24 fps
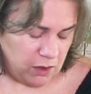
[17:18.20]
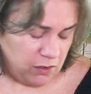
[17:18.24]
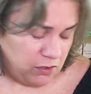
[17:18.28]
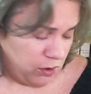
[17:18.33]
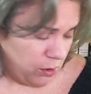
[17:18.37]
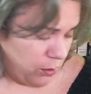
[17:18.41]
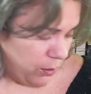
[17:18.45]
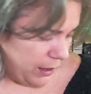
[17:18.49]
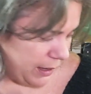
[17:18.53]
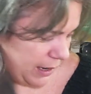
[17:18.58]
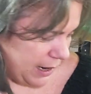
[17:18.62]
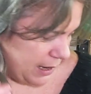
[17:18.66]

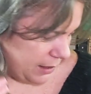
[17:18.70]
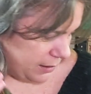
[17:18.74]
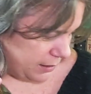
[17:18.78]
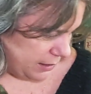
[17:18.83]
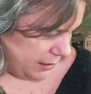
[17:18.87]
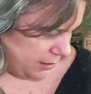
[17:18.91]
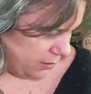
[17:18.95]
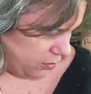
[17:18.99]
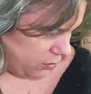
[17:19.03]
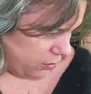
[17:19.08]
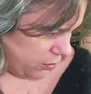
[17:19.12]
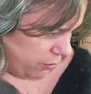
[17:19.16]
So I got
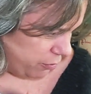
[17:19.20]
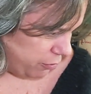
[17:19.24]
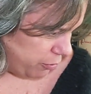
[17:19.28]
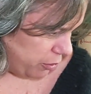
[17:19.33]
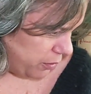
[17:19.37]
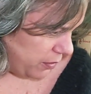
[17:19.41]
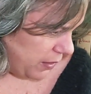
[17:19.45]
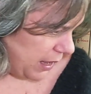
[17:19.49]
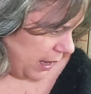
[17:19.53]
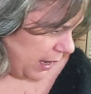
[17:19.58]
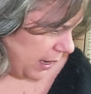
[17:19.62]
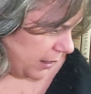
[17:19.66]
this
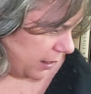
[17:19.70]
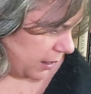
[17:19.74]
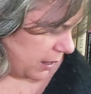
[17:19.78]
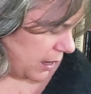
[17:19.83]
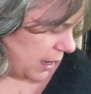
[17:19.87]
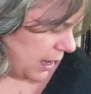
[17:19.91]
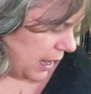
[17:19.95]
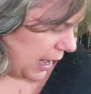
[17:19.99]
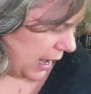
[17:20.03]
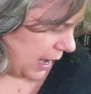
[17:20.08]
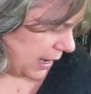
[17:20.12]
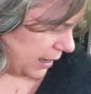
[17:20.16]
for that,
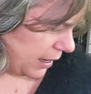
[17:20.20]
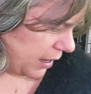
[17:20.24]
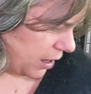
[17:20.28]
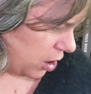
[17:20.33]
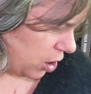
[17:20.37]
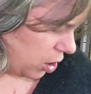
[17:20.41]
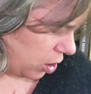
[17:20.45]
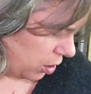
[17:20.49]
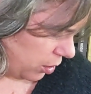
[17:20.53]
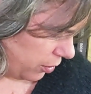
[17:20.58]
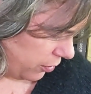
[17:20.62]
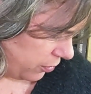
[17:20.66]
and I
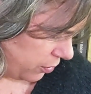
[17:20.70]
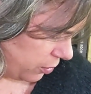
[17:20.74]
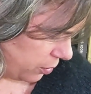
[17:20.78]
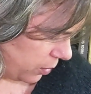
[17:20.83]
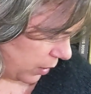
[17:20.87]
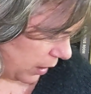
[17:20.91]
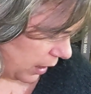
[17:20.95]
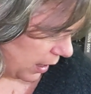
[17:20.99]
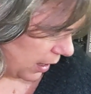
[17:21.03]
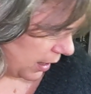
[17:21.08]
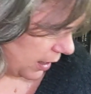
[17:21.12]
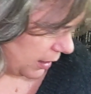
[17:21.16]
also
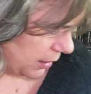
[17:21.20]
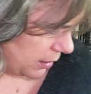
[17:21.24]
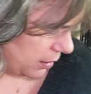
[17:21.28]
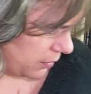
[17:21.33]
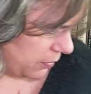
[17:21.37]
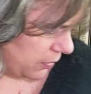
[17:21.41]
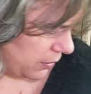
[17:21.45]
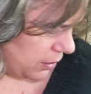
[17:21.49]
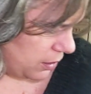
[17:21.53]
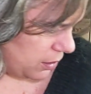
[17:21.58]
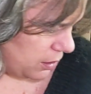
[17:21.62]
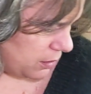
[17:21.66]
got
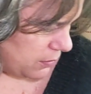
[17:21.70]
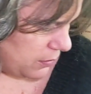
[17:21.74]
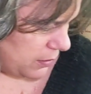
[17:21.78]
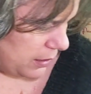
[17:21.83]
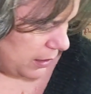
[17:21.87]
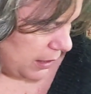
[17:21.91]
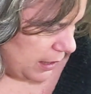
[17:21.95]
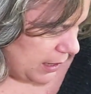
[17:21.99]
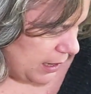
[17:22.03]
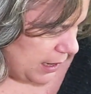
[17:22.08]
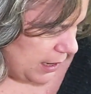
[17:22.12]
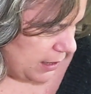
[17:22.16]
the yarn
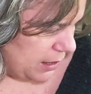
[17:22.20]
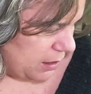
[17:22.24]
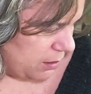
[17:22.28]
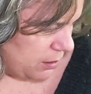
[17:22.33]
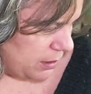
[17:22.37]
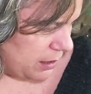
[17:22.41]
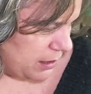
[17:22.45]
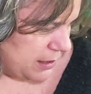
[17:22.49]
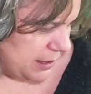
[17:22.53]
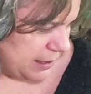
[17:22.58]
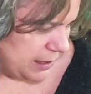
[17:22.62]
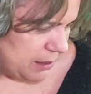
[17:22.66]
that I kind of
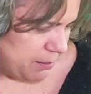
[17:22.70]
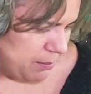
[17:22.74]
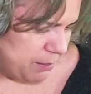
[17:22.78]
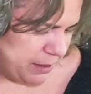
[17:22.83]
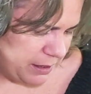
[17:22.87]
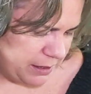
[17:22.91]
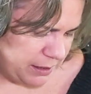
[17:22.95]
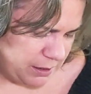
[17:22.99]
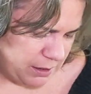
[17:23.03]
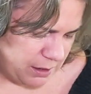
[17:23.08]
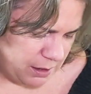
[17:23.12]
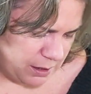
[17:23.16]
want to take a
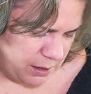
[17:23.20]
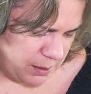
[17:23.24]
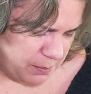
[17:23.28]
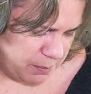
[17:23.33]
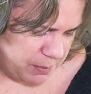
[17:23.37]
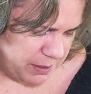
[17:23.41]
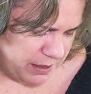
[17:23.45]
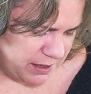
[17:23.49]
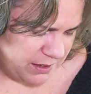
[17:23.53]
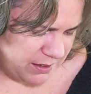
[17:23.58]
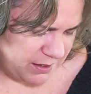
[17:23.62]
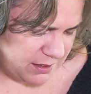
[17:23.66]
minute on,
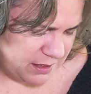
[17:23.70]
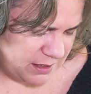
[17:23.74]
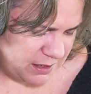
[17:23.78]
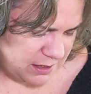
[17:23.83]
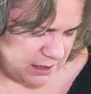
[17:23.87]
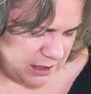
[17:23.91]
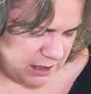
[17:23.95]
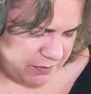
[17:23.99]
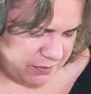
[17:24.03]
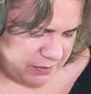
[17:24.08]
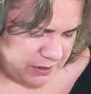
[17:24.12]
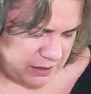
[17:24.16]
because this
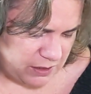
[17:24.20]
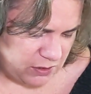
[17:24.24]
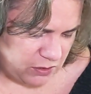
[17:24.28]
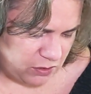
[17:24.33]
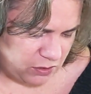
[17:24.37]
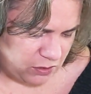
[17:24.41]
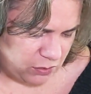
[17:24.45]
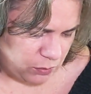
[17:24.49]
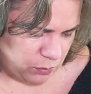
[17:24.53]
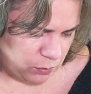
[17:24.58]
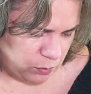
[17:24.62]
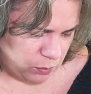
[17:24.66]
stuff
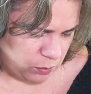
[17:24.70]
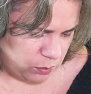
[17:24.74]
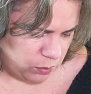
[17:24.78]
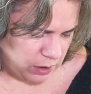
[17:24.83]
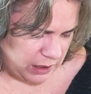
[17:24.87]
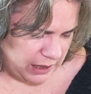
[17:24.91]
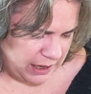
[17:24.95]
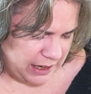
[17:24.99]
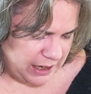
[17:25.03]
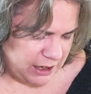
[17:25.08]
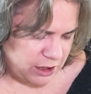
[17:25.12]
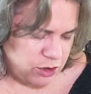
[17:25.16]
is
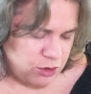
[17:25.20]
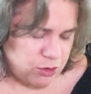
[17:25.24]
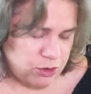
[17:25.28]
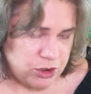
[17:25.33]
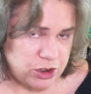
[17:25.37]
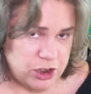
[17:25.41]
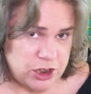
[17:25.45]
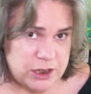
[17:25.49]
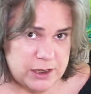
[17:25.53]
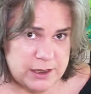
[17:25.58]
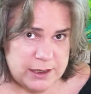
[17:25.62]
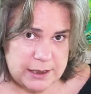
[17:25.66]

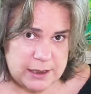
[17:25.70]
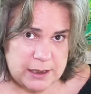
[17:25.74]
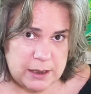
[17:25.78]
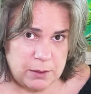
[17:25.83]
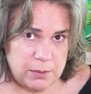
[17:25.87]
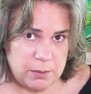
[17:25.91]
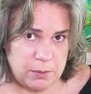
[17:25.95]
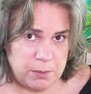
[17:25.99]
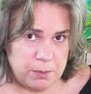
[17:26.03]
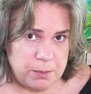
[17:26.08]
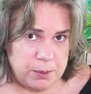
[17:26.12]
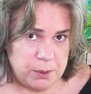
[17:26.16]

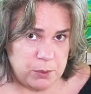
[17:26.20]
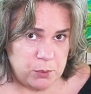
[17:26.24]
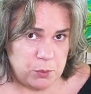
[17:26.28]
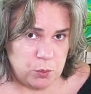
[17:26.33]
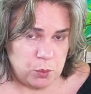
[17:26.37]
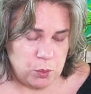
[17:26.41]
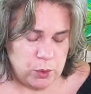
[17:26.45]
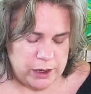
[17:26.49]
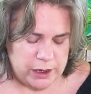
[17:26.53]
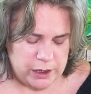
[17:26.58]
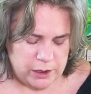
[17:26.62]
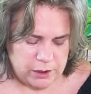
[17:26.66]
interesting but
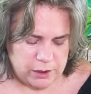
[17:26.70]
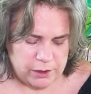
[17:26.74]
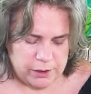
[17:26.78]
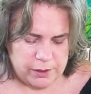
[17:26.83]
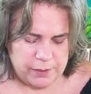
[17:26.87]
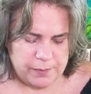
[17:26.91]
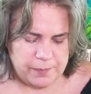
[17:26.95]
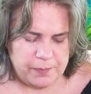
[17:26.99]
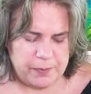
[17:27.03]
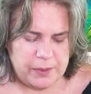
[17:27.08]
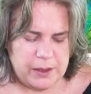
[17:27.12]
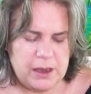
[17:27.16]

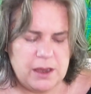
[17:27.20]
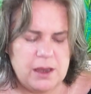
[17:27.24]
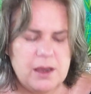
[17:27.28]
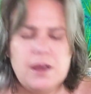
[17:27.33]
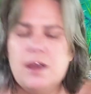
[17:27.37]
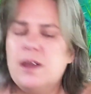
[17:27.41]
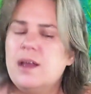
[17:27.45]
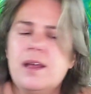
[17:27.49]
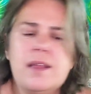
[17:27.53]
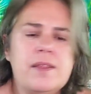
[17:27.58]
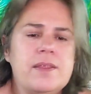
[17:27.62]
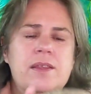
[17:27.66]
weird.
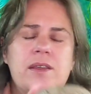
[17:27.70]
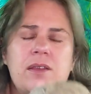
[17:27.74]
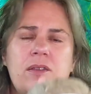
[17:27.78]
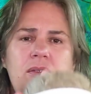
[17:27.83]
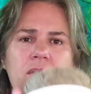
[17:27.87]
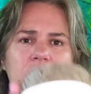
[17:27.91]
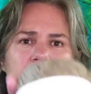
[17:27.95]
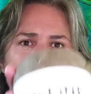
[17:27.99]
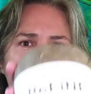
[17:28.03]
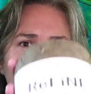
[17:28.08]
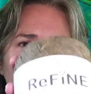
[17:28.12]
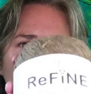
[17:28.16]

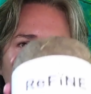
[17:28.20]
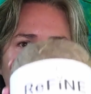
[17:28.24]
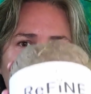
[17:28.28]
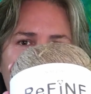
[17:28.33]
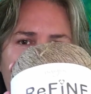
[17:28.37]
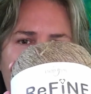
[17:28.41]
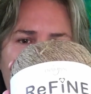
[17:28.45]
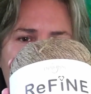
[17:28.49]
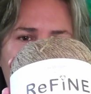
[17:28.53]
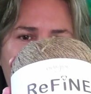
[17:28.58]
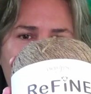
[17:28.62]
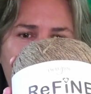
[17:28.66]
This is
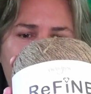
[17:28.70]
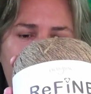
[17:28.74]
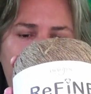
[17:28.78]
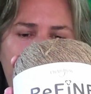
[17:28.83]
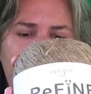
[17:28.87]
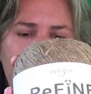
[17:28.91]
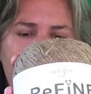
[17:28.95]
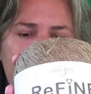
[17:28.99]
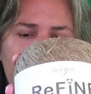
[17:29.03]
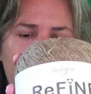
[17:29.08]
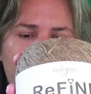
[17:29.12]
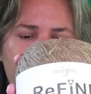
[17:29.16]

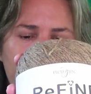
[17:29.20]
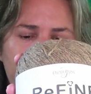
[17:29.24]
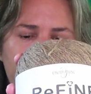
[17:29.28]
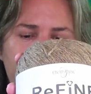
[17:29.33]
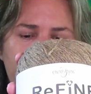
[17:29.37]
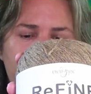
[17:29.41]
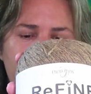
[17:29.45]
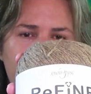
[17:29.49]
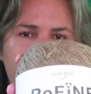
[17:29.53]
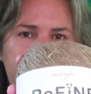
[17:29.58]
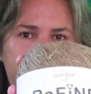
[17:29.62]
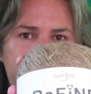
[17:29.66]
Cascade
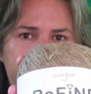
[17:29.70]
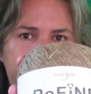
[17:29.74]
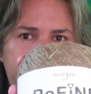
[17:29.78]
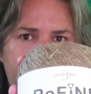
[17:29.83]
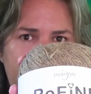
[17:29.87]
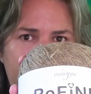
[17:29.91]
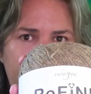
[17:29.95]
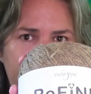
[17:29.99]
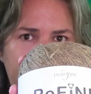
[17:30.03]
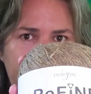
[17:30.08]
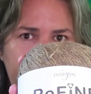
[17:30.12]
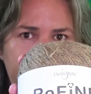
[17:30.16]
Yarns
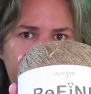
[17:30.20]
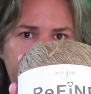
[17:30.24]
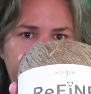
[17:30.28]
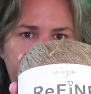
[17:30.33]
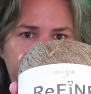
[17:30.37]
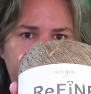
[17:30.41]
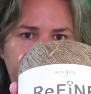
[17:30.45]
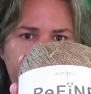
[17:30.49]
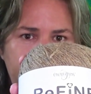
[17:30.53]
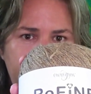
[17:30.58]
Refine,